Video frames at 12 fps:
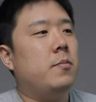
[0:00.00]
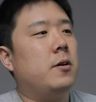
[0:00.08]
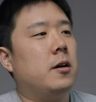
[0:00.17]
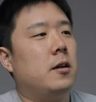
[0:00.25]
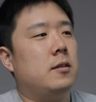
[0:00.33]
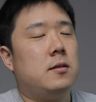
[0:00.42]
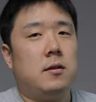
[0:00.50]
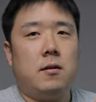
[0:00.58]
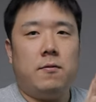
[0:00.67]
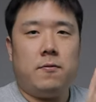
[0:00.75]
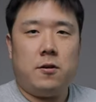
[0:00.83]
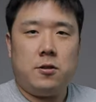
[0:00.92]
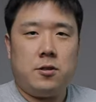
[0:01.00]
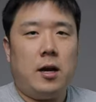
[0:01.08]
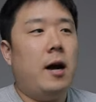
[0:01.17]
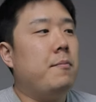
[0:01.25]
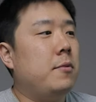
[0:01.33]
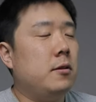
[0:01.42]
But first,
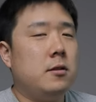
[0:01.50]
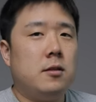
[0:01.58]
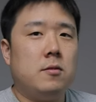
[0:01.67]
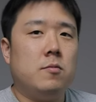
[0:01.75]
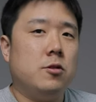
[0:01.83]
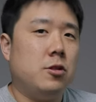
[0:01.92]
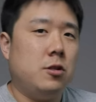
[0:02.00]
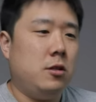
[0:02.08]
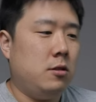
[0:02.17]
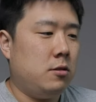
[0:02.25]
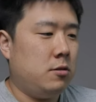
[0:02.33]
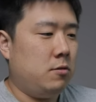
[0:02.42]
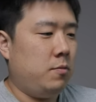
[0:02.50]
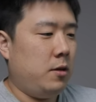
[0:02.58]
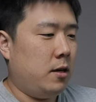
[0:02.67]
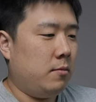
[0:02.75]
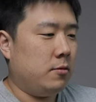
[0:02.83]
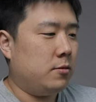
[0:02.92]
I built this machine to
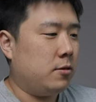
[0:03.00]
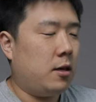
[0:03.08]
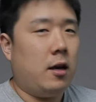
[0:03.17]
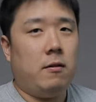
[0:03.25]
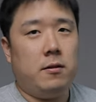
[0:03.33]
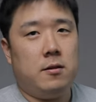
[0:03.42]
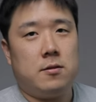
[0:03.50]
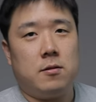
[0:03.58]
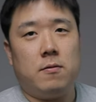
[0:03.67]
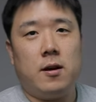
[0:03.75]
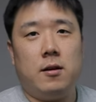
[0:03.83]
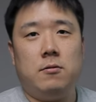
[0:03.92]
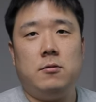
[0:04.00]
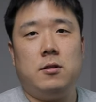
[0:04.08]
be able to carry this around.